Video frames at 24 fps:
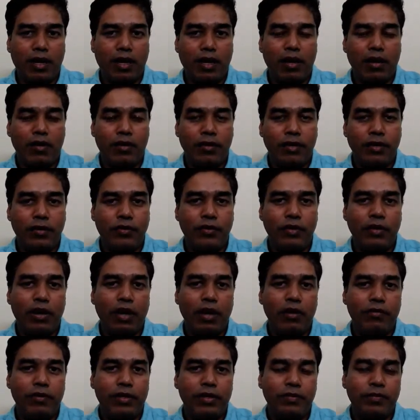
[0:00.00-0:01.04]
we would
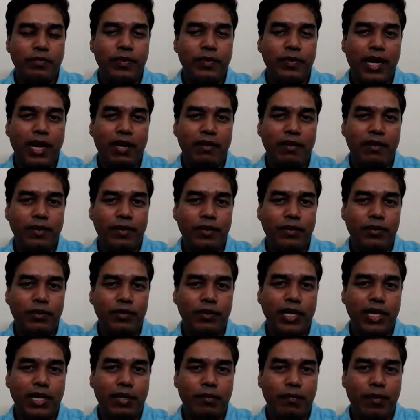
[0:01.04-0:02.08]
always be happy to
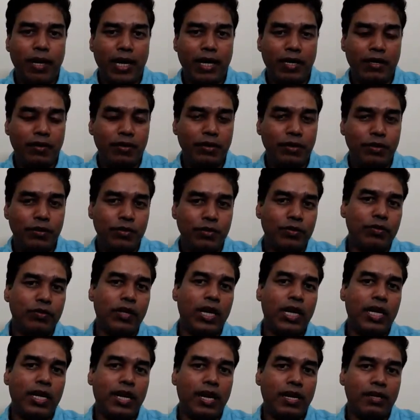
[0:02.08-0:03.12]
get back to you and
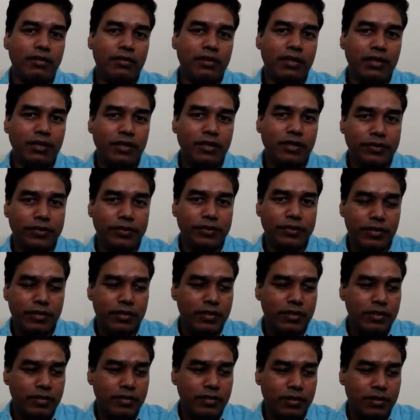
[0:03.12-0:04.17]
answer your
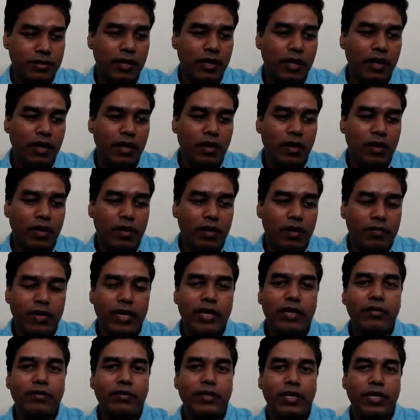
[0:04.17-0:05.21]
questions
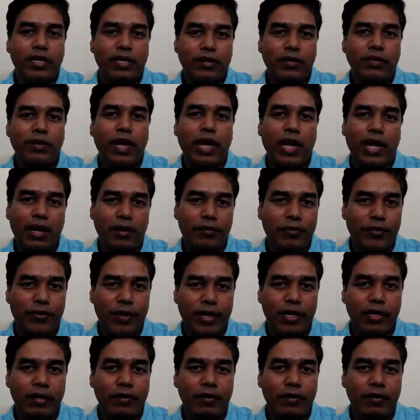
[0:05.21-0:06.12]
whenever you have one.